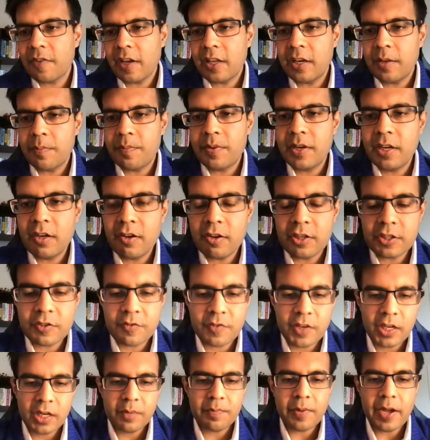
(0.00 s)
any pre-launch
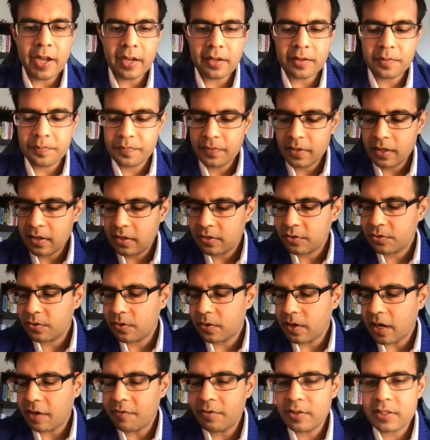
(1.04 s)
feedback
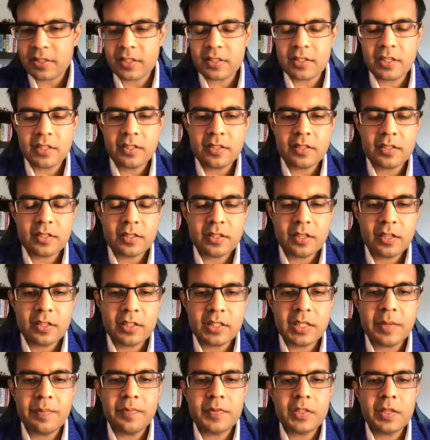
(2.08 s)
so i would suggest uh,
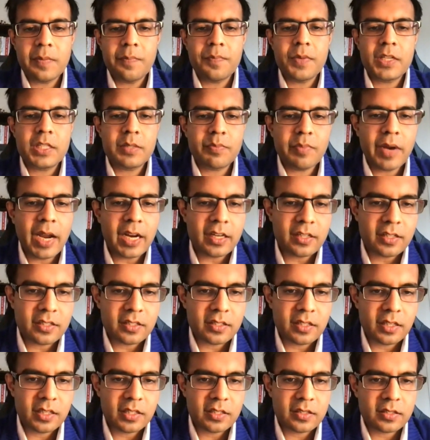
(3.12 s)
some some best
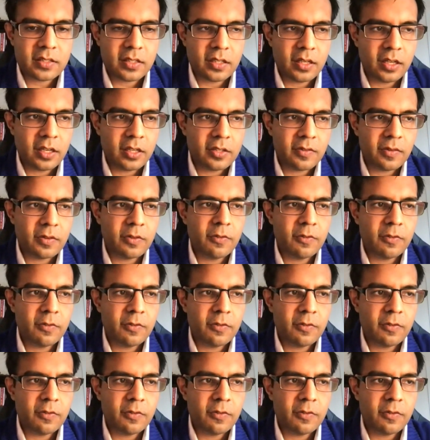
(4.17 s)
practices uh,